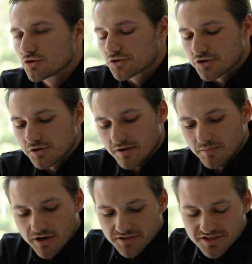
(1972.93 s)
so two
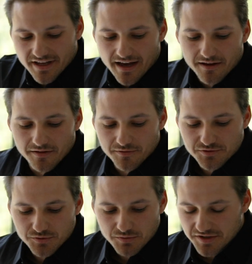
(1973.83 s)
components to that and this
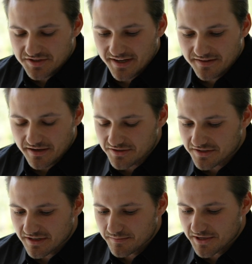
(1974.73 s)
is what the second thing i was going to
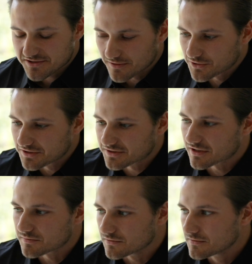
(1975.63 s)
say based on what you said a
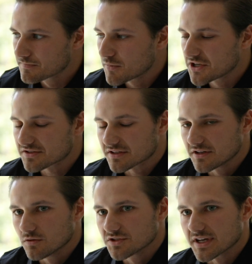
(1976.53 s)
couple minutes
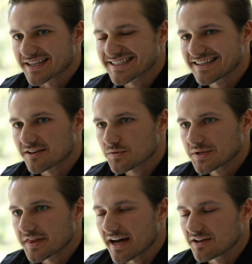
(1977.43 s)
ago was like seeing
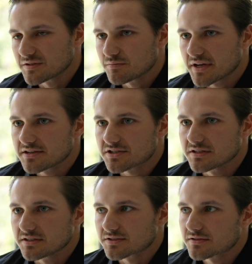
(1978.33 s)
3000
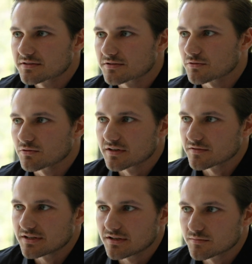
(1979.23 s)
patients or whatever
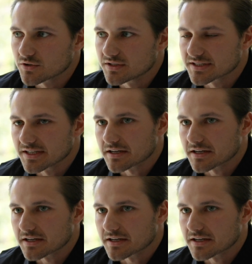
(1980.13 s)
the number is mm-hmm.